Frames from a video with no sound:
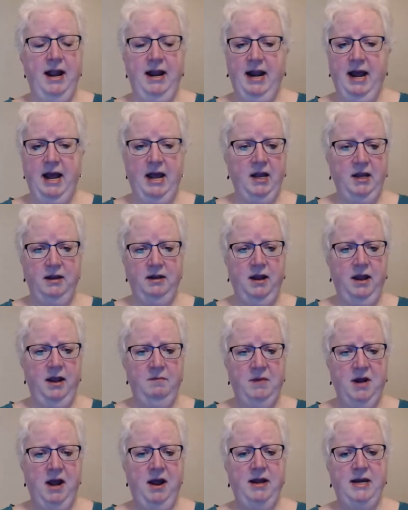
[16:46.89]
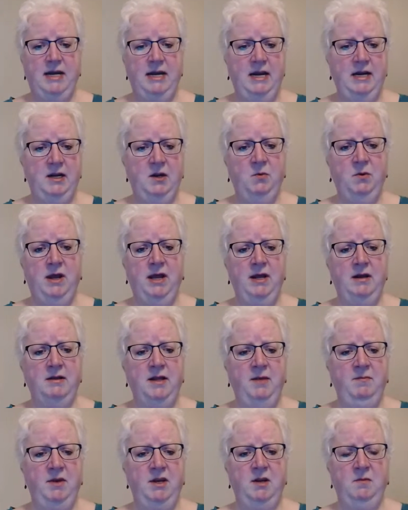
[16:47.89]
and I am not in any way
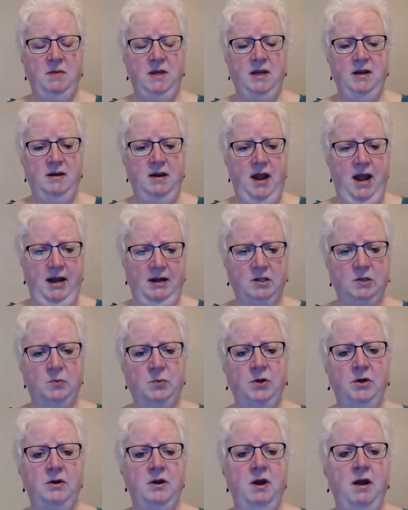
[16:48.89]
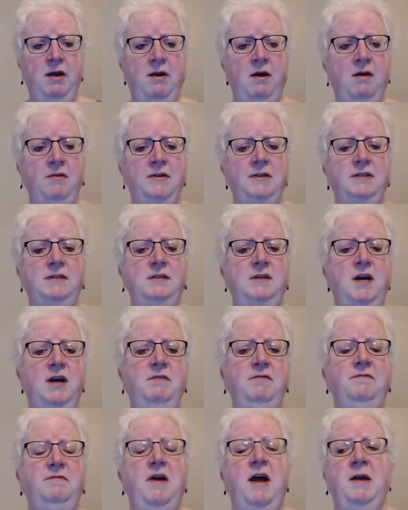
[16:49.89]
claiming to be an expert on all this
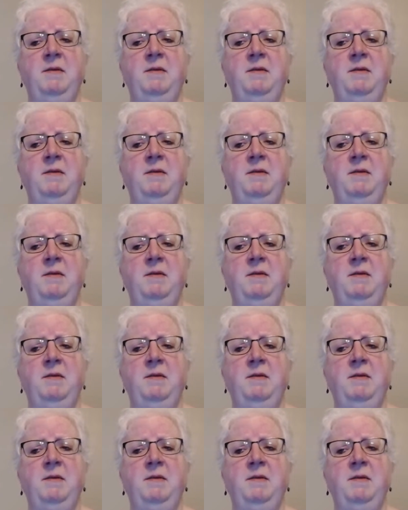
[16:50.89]
stuff.